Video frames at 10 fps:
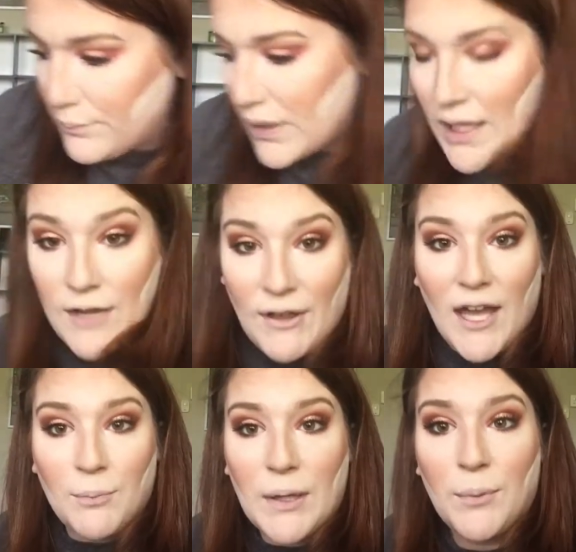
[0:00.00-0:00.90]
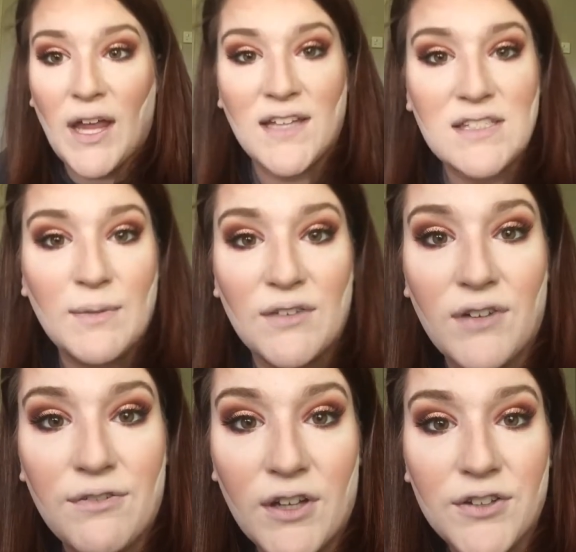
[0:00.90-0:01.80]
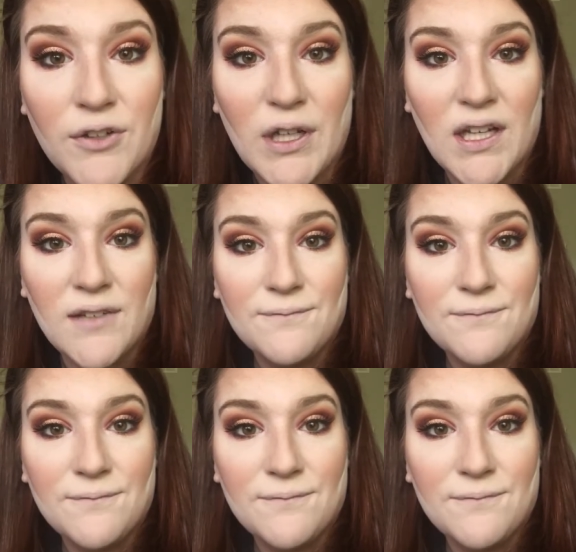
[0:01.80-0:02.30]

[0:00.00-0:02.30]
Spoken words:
like I've had people ask me if I felt okay.